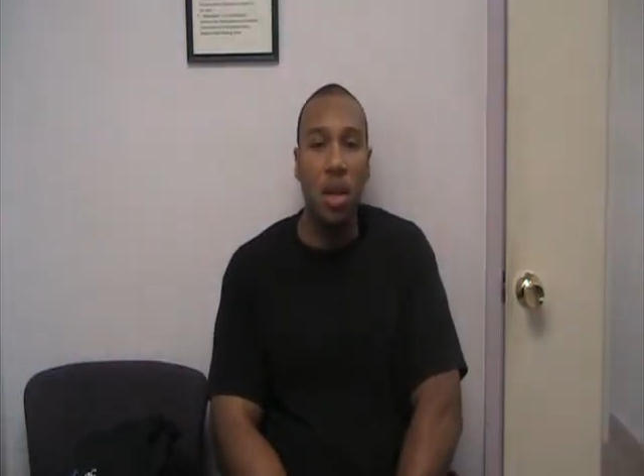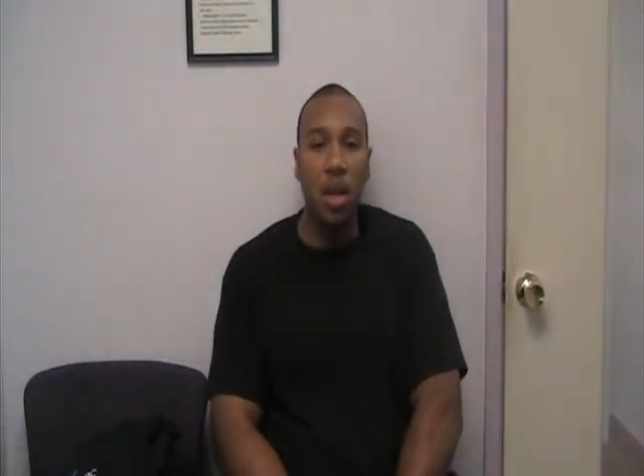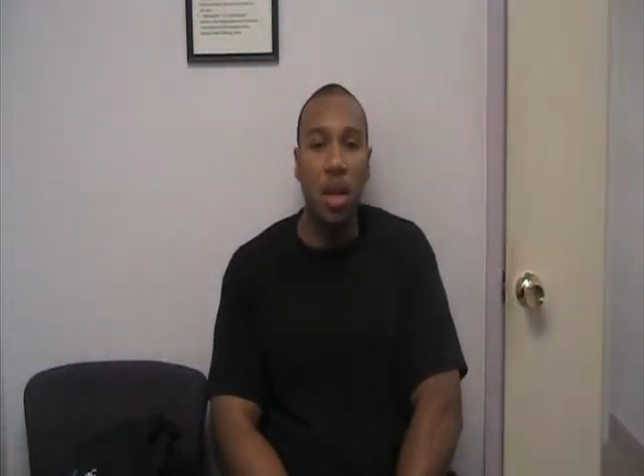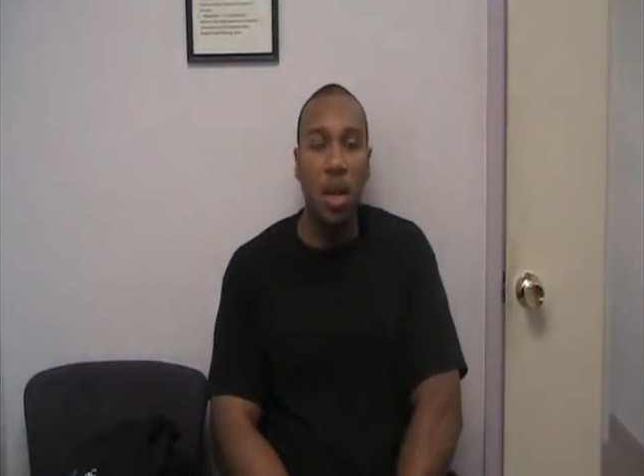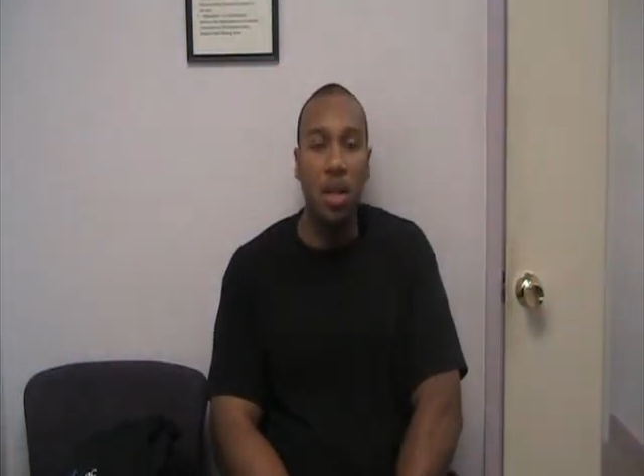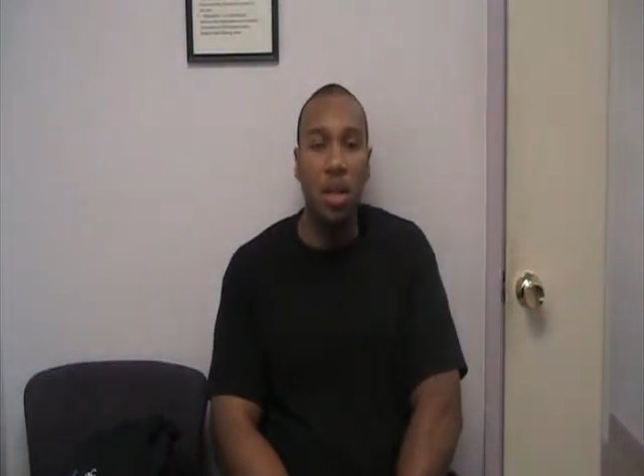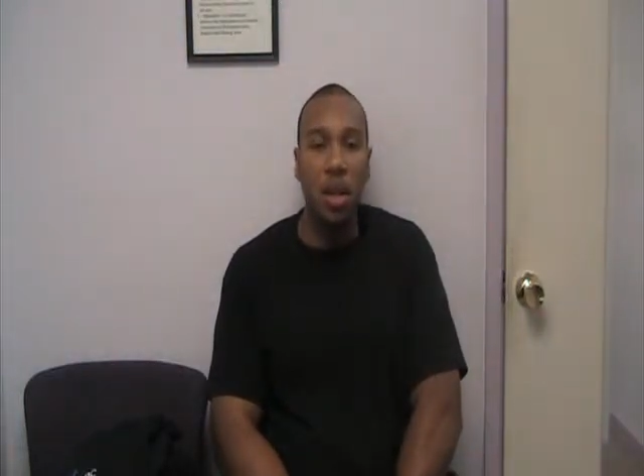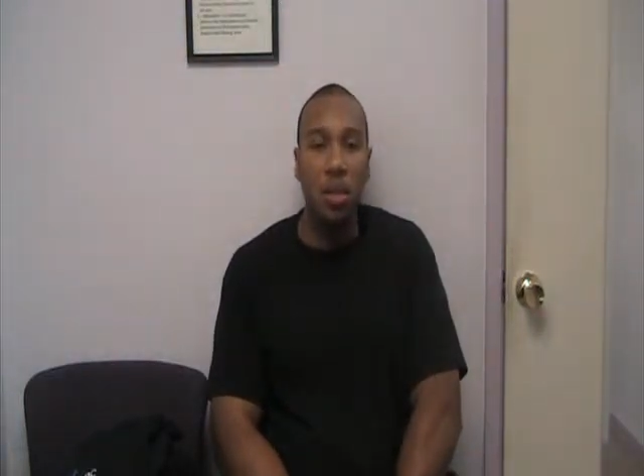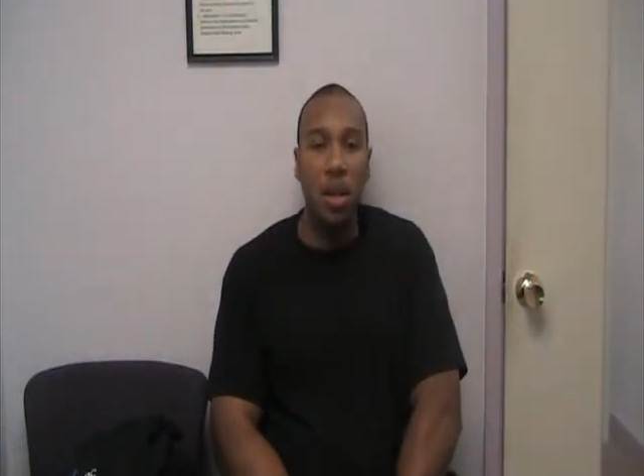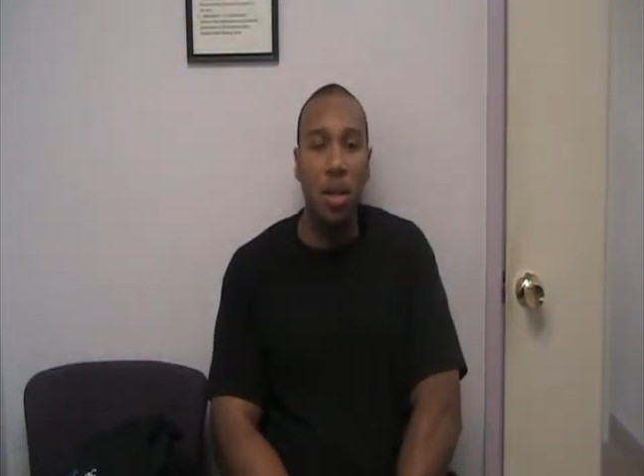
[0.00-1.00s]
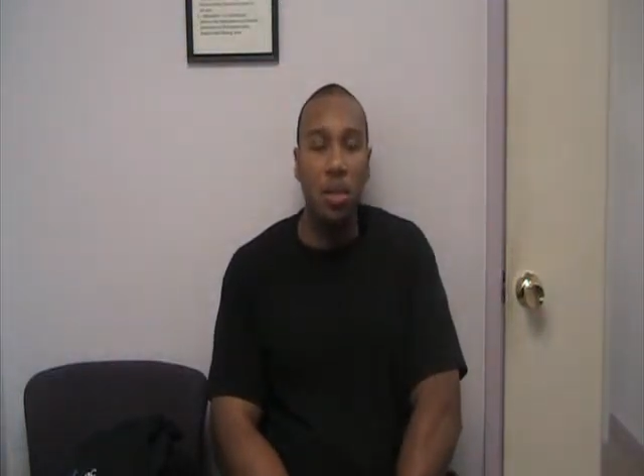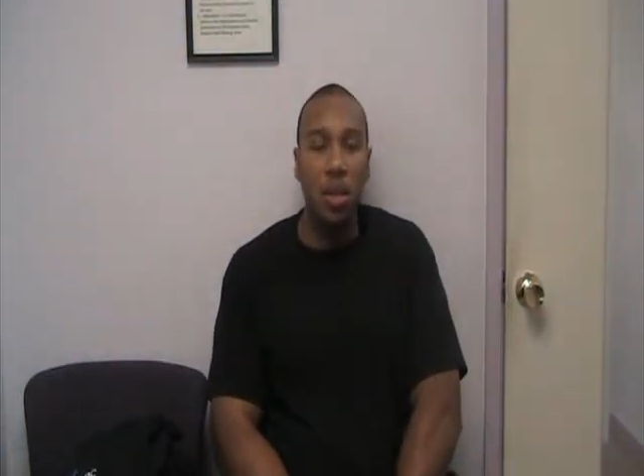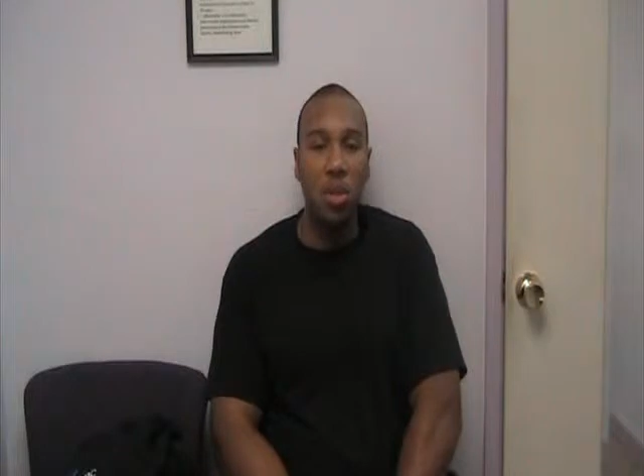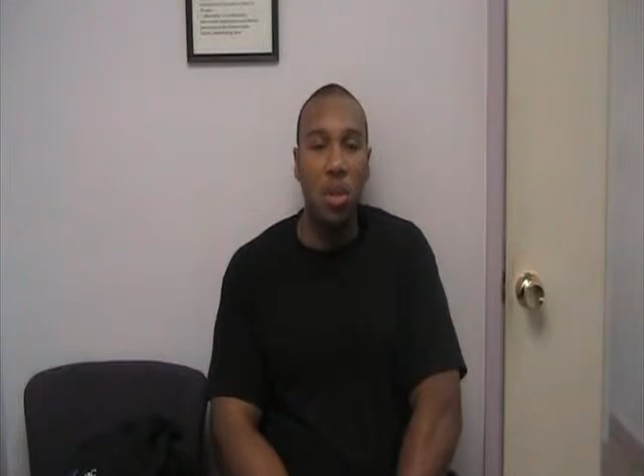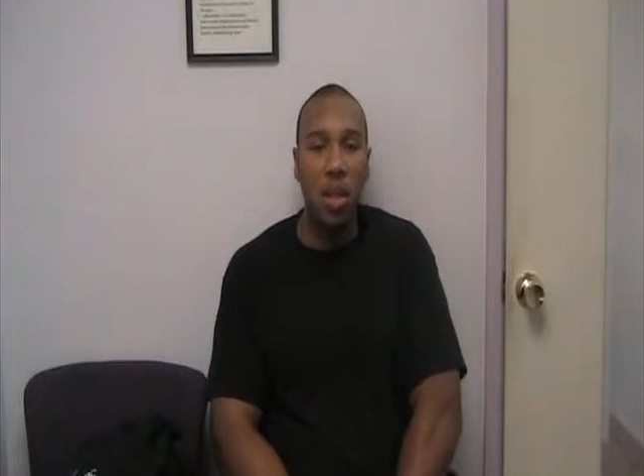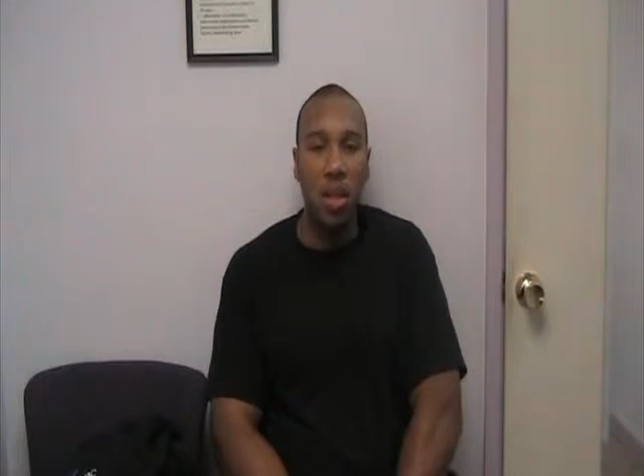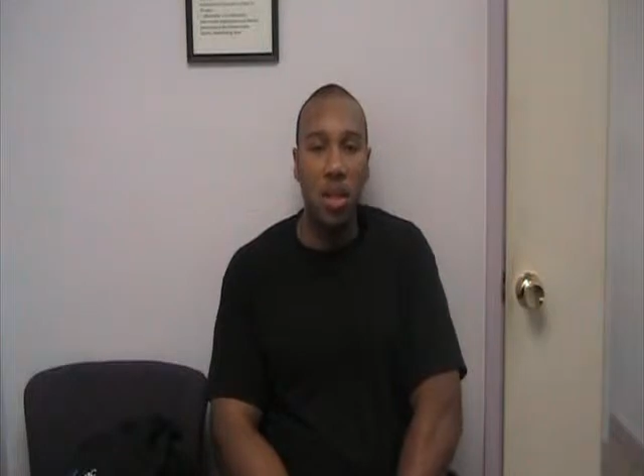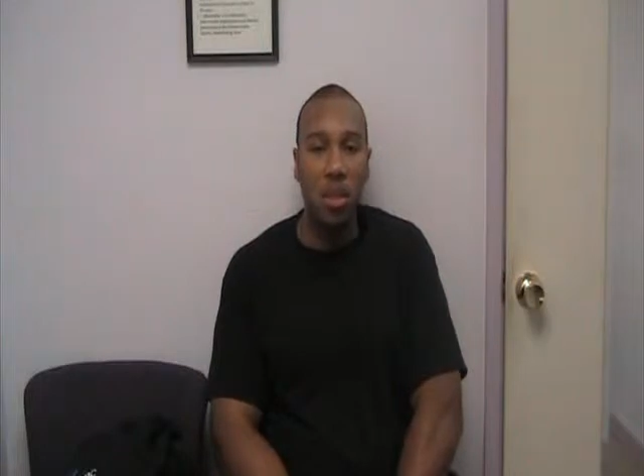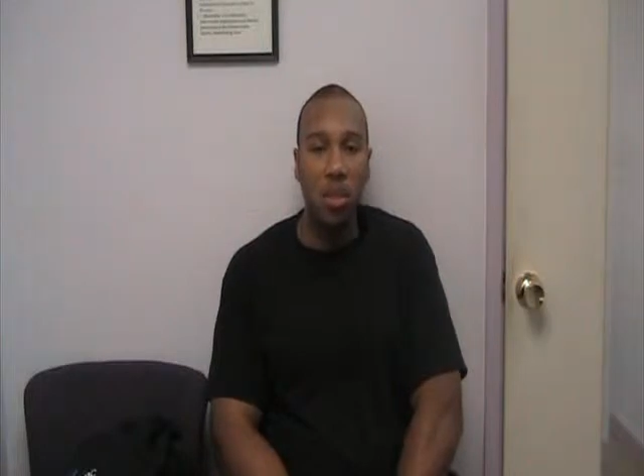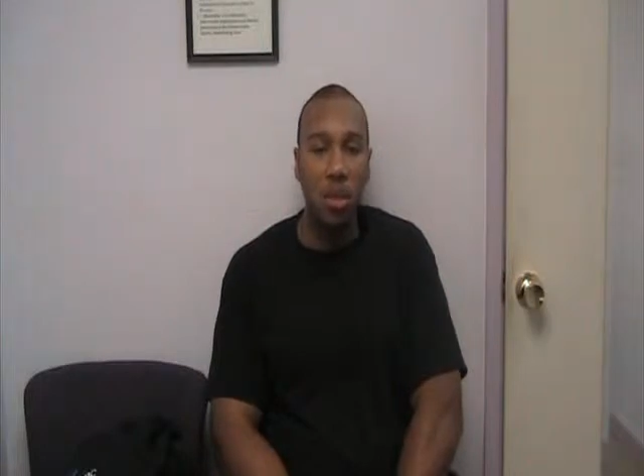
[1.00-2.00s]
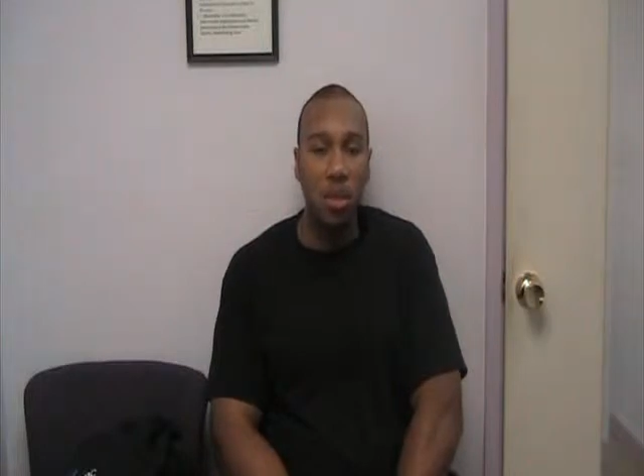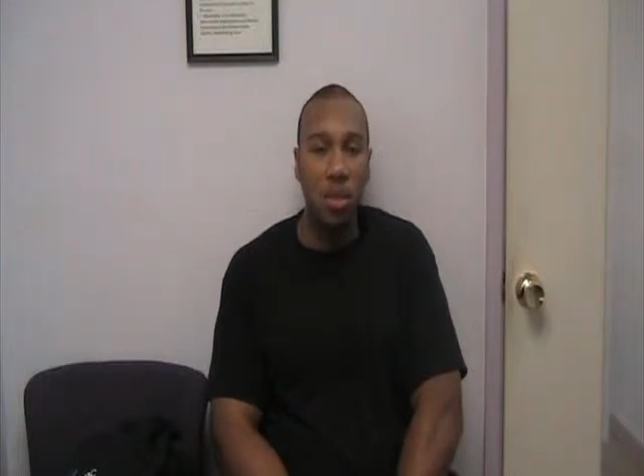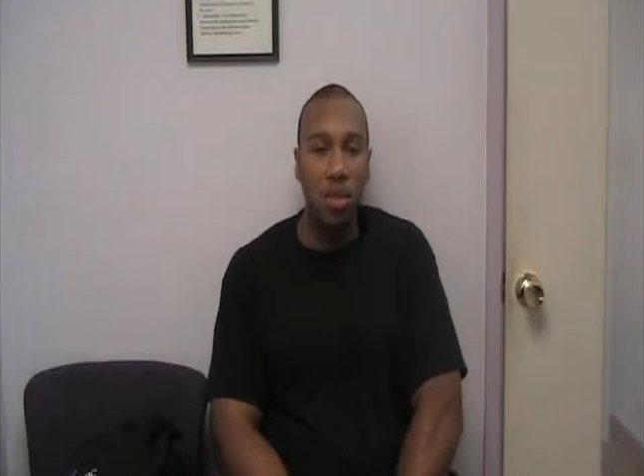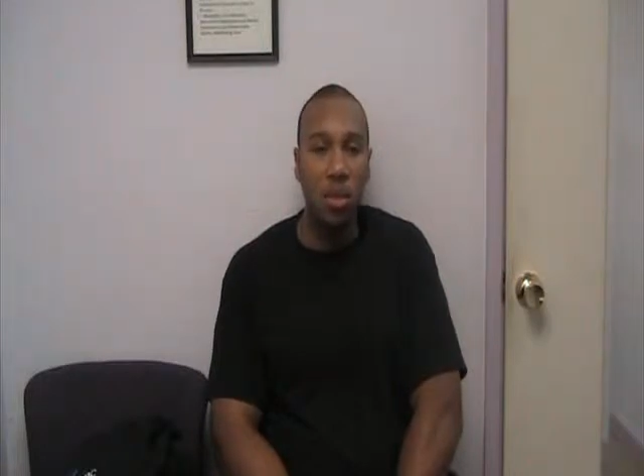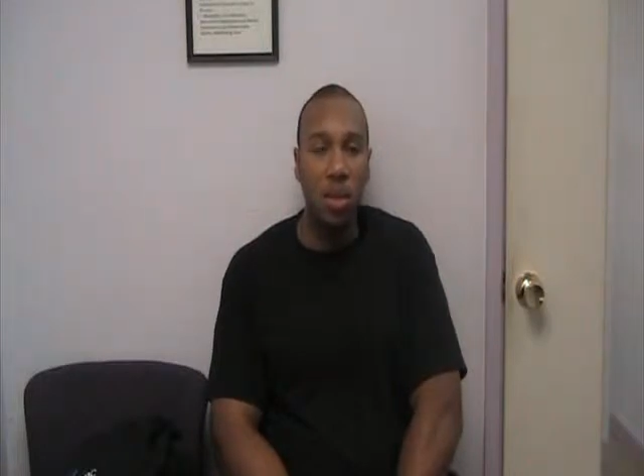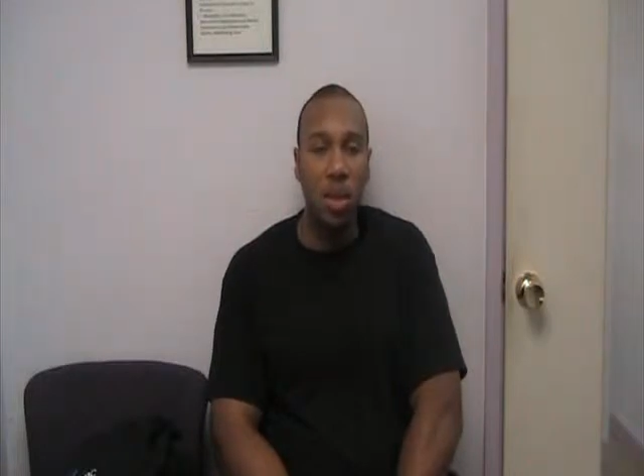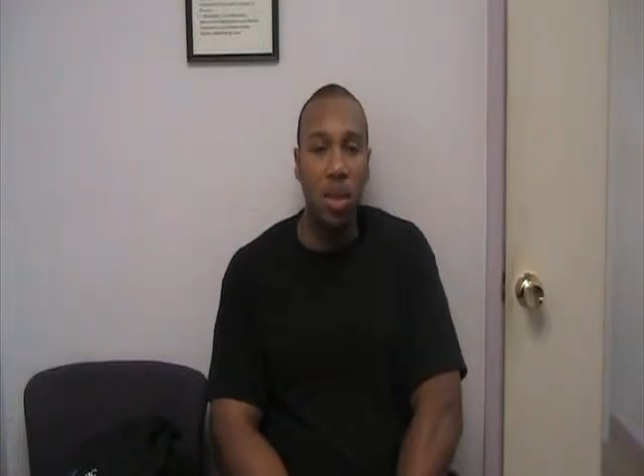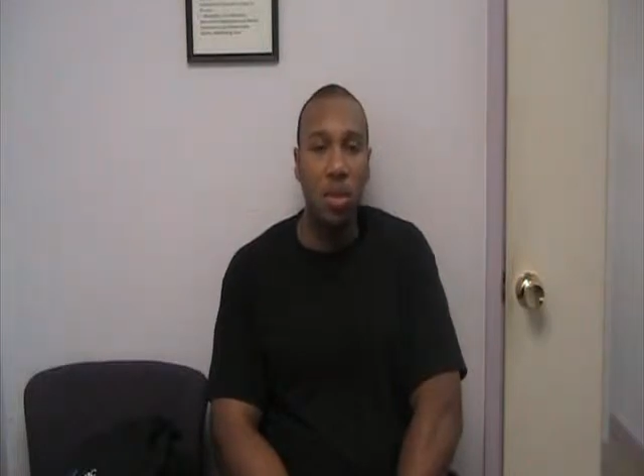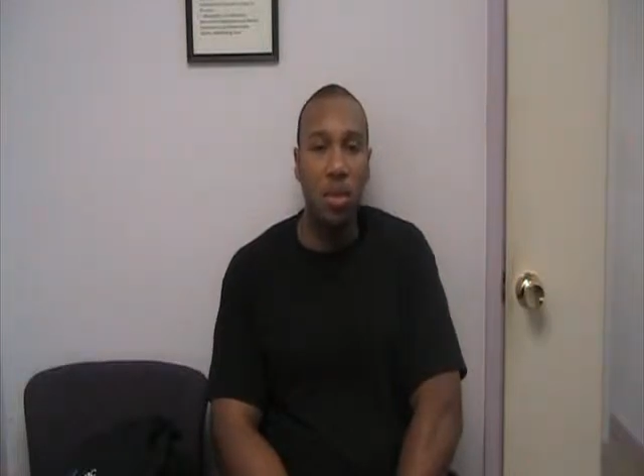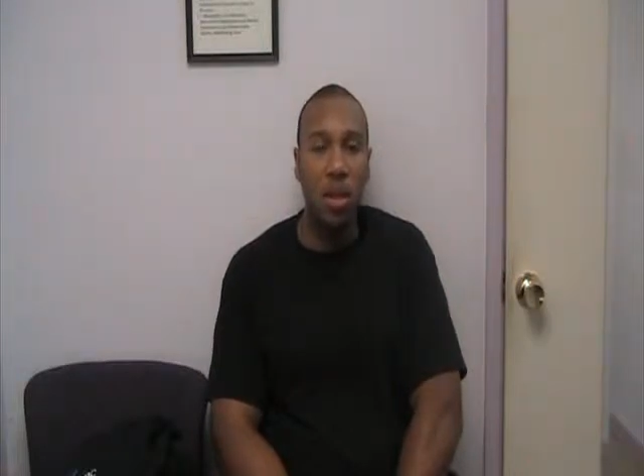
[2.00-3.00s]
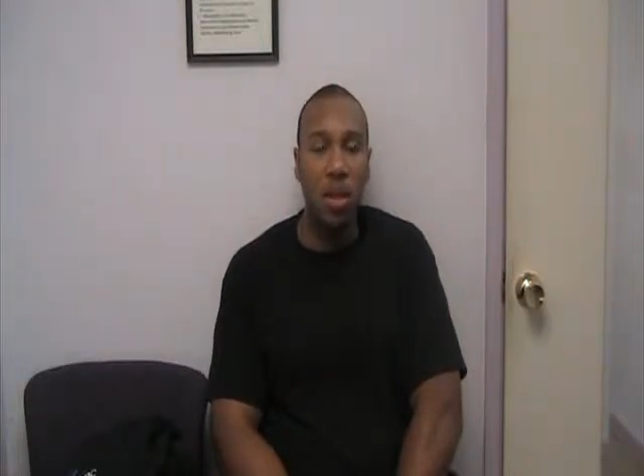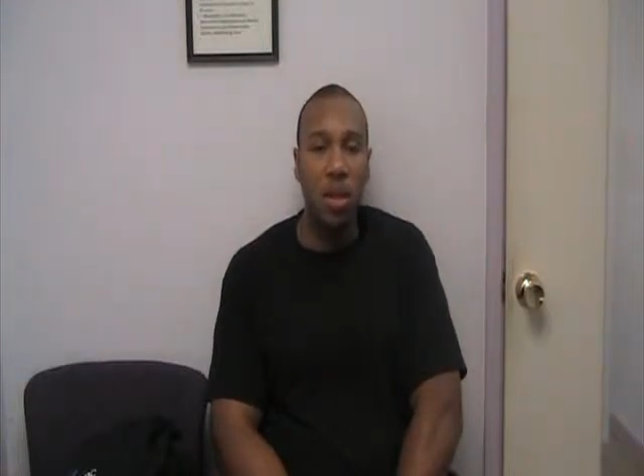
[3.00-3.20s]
and I watched my progress improve along with